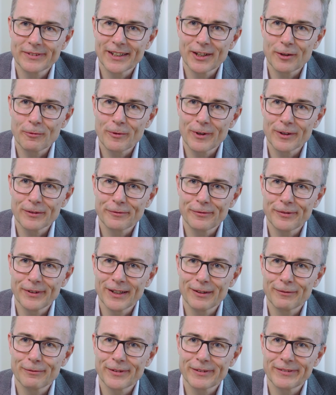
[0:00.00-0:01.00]
tell one
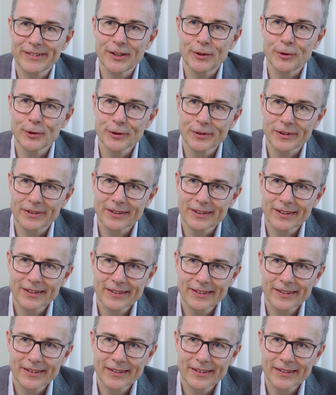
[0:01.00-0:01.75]
thing very good